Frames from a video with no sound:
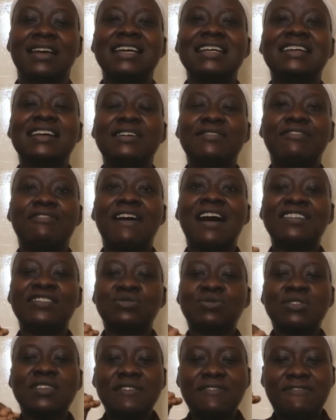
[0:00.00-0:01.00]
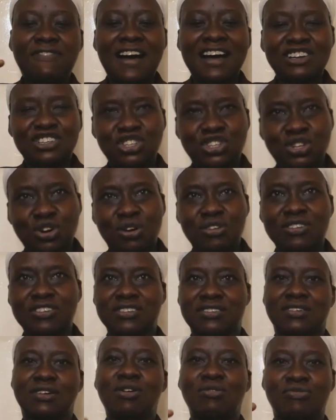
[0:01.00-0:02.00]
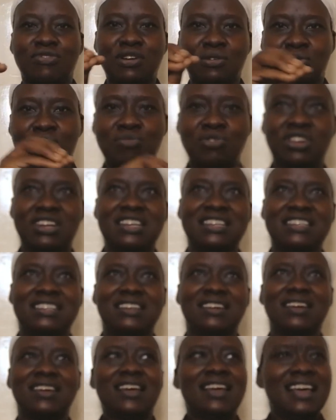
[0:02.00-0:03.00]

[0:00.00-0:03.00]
It refers to the functions of the community.